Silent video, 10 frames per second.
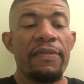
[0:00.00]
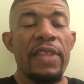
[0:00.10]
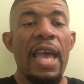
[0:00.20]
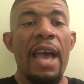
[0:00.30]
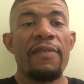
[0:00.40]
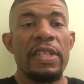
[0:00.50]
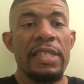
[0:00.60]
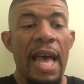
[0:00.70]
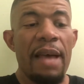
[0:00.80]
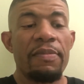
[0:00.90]
if they have
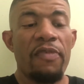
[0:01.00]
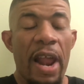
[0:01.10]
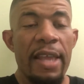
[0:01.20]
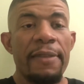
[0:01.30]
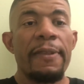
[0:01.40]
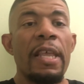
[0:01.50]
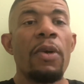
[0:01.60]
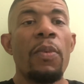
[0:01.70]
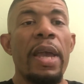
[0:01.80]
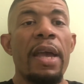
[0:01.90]
it timed right,
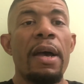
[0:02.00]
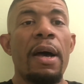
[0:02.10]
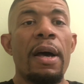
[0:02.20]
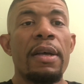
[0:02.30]
where